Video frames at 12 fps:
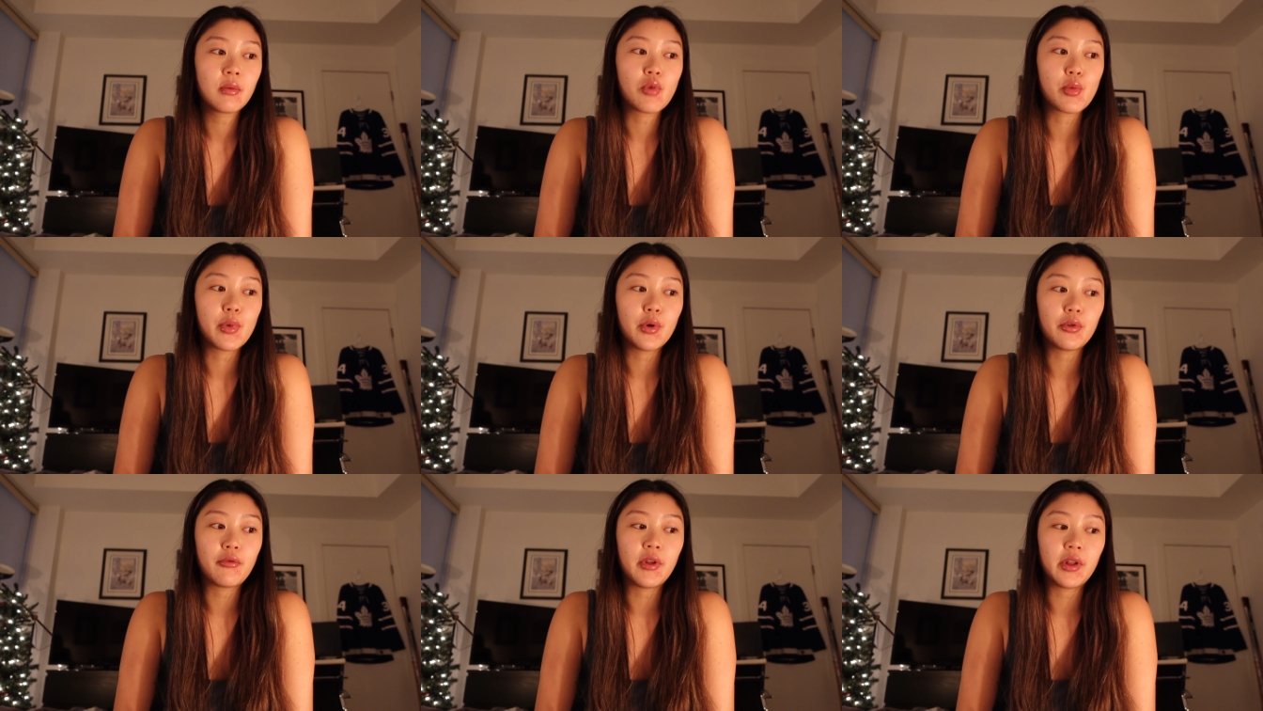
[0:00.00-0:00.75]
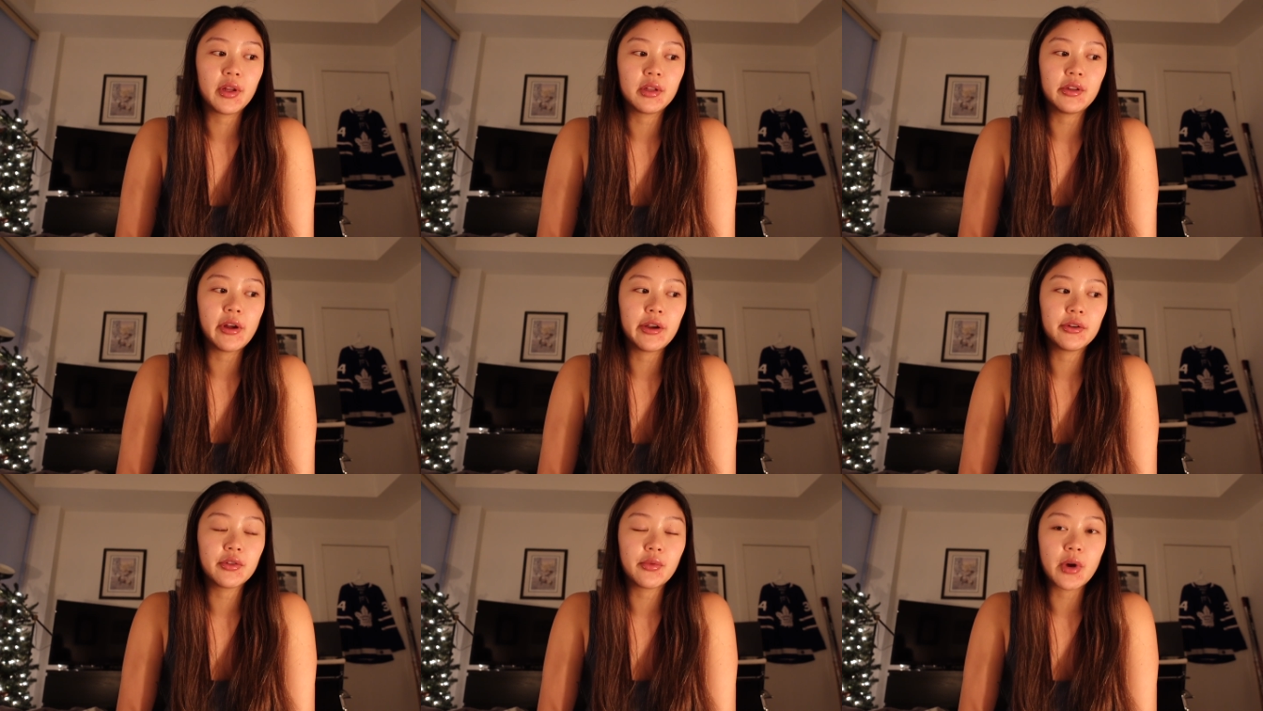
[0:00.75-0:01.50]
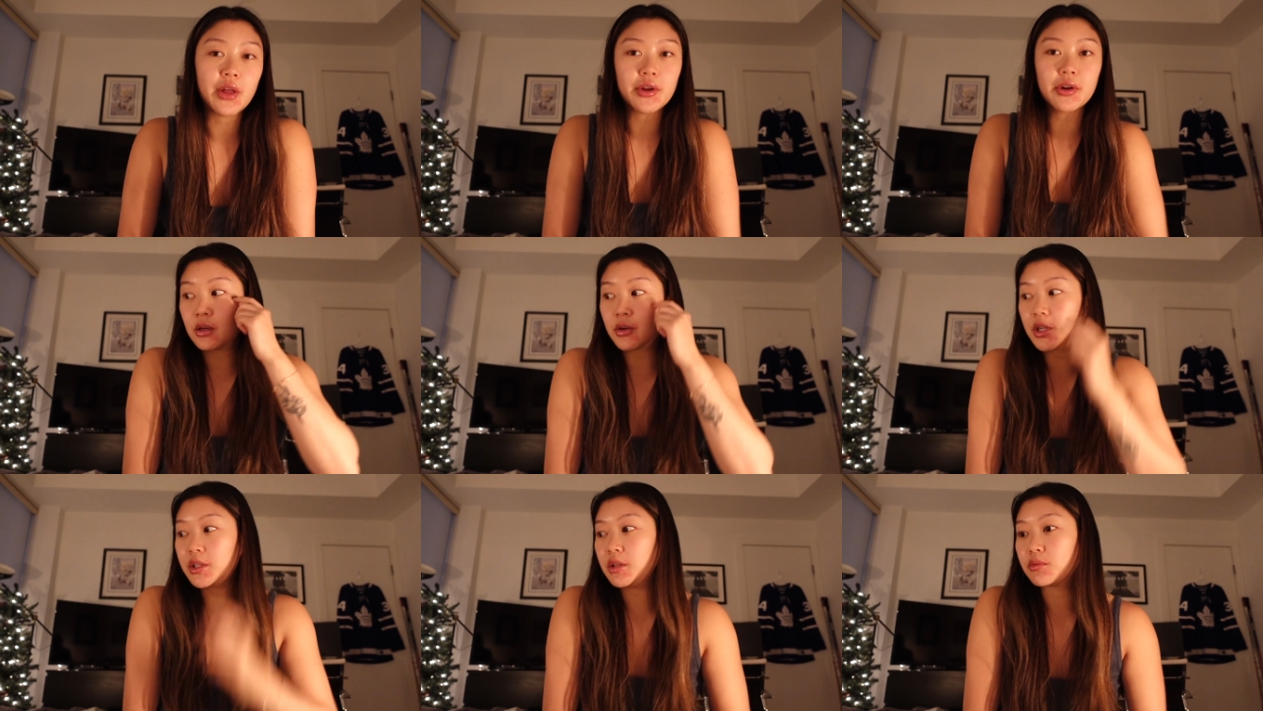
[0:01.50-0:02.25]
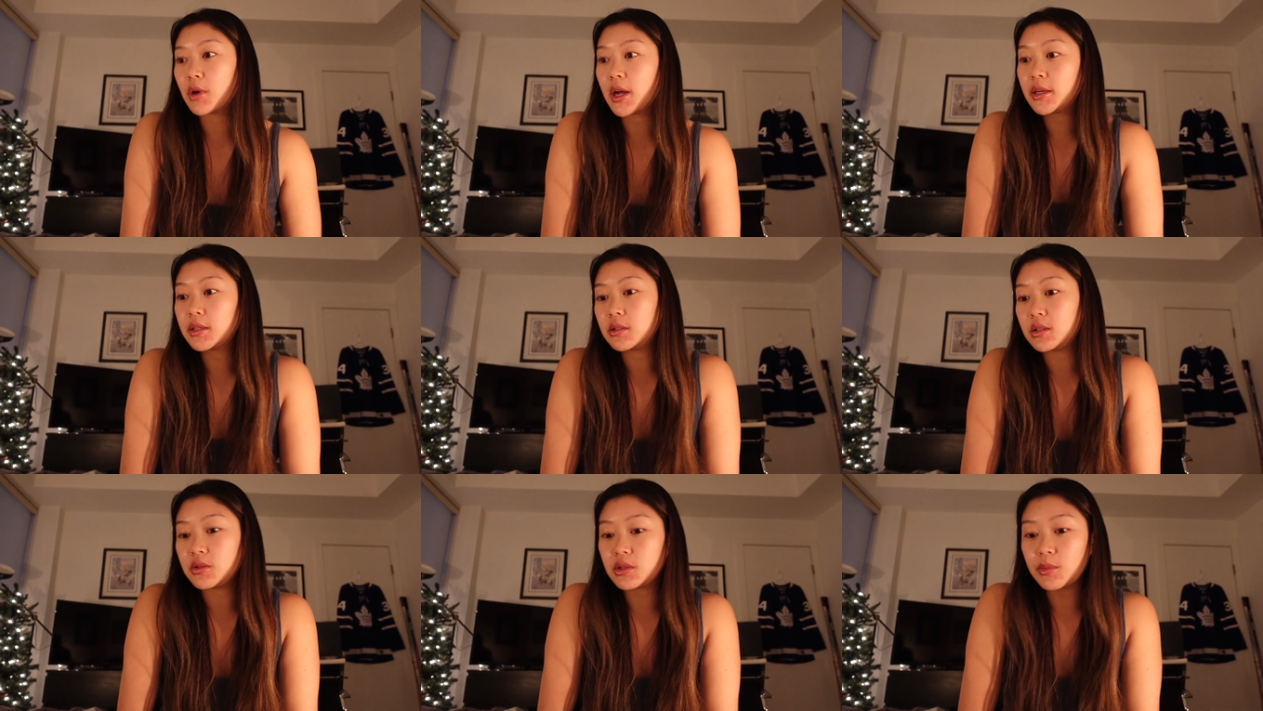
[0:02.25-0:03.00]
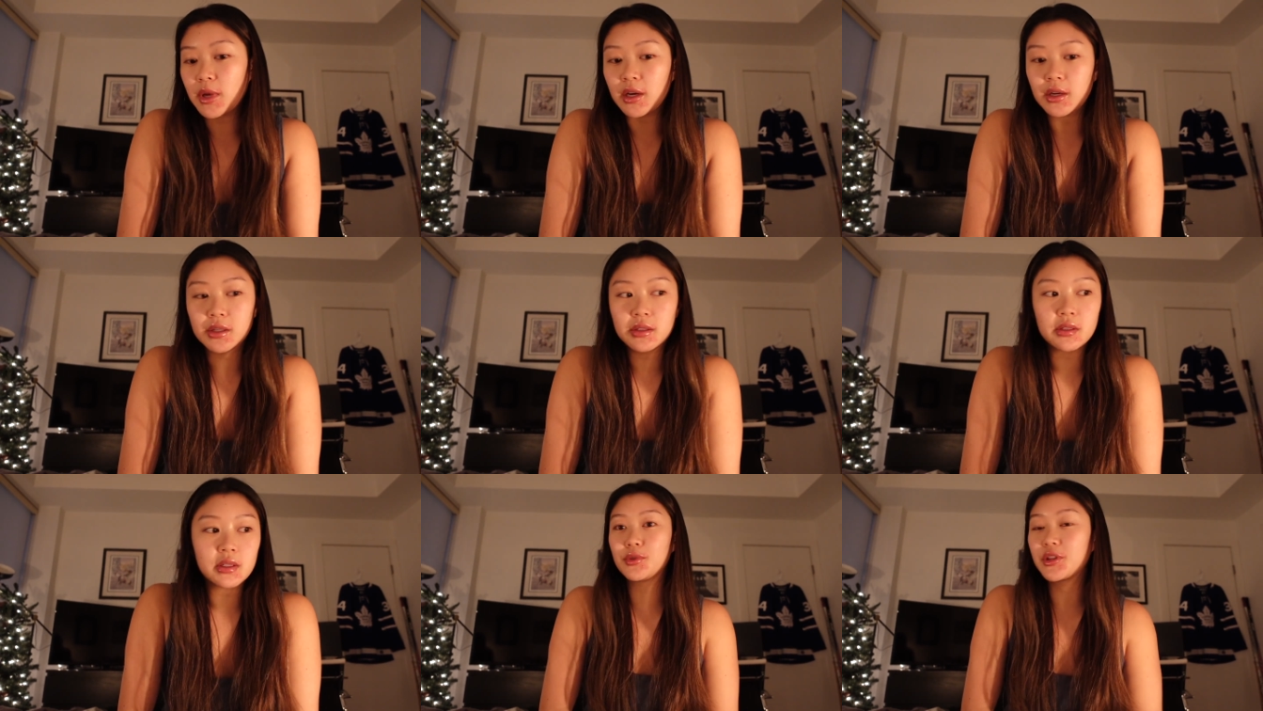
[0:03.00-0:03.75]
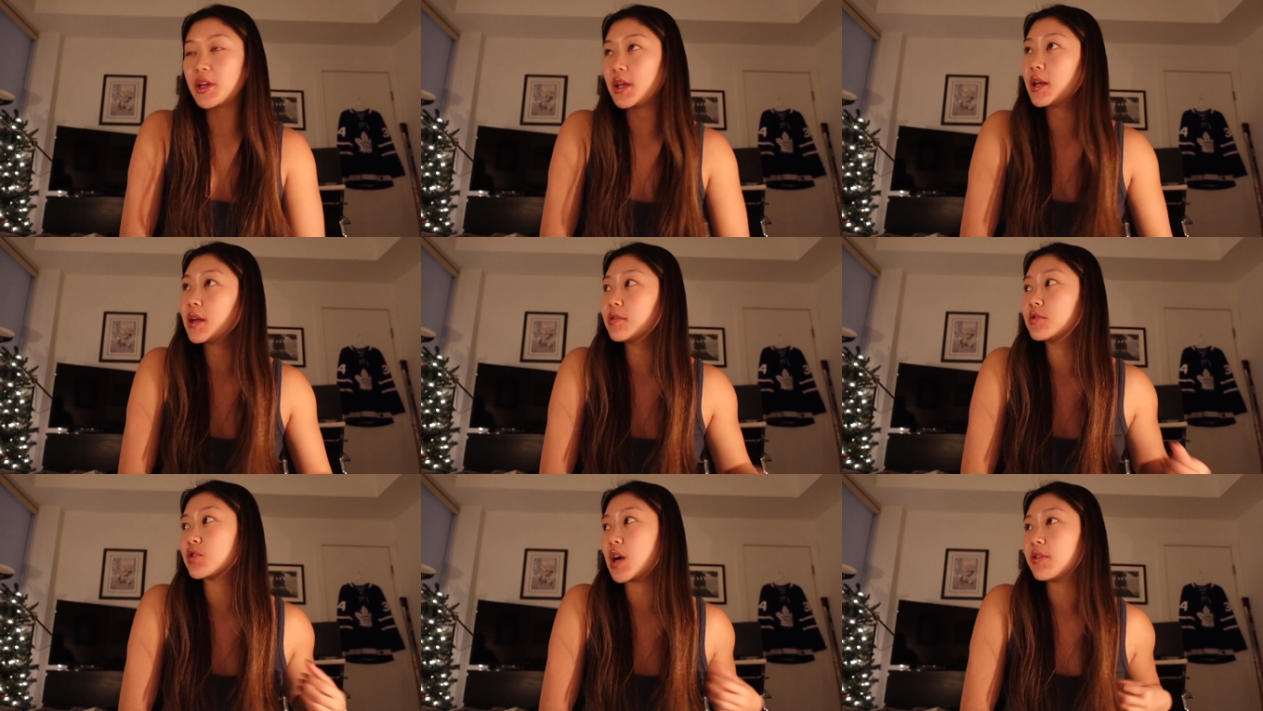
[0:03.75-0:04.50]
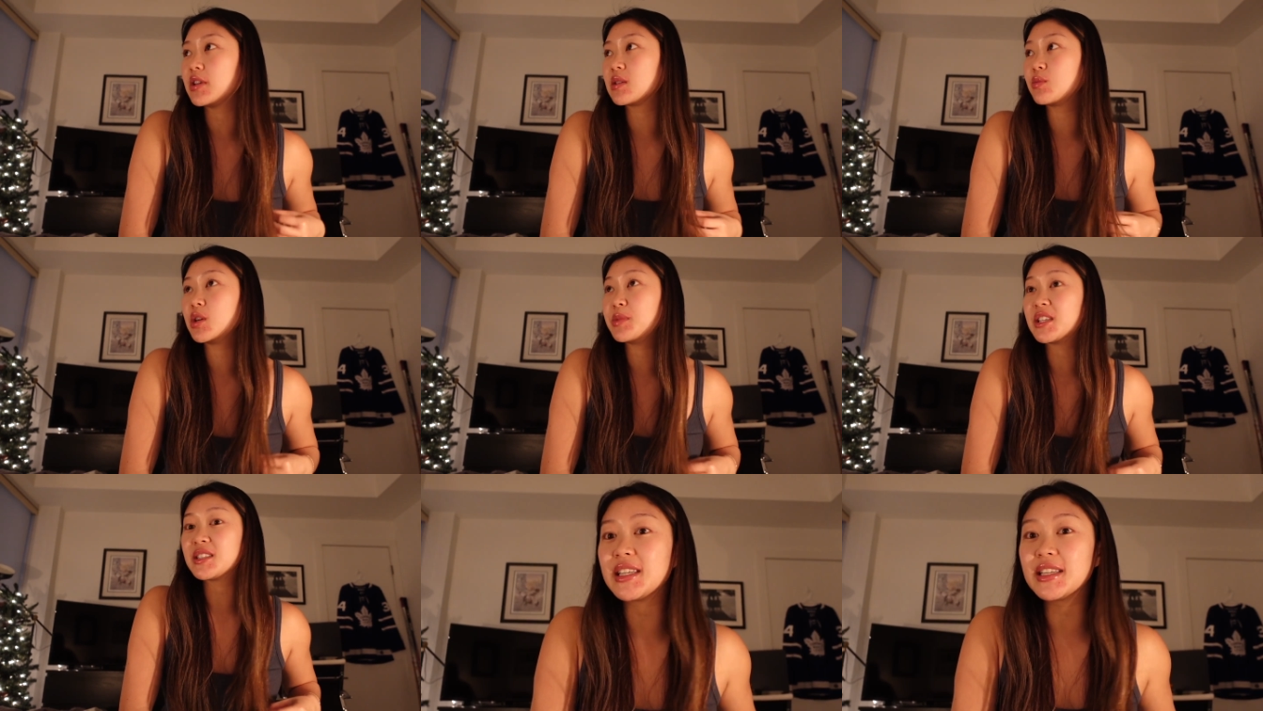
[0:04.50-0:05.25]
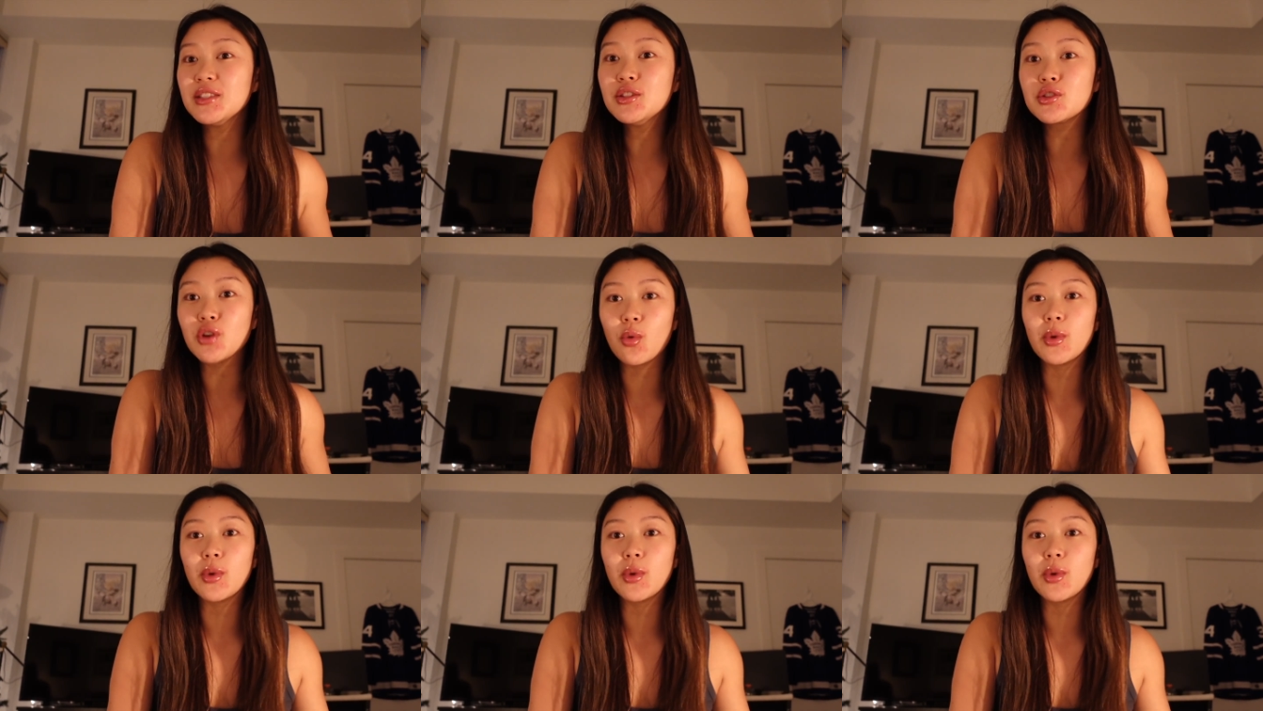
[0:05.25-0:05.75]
we're both feeling a little under the weather. Quickly run and do some errands. We're thinking of driving somewhere because it is so